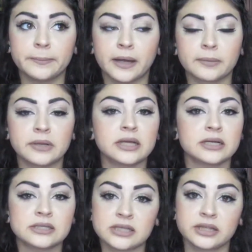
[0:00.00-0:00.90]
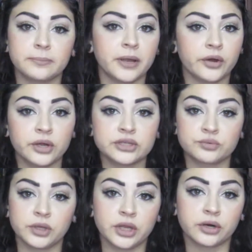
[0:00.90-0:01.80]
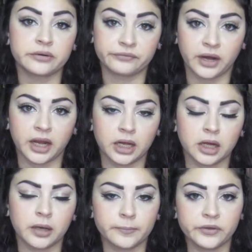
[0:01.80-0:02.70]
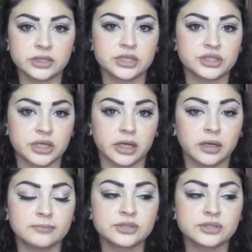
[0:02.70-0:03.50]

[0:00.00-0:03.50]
bad because in the Bay Area it's really hard to find vintage denim.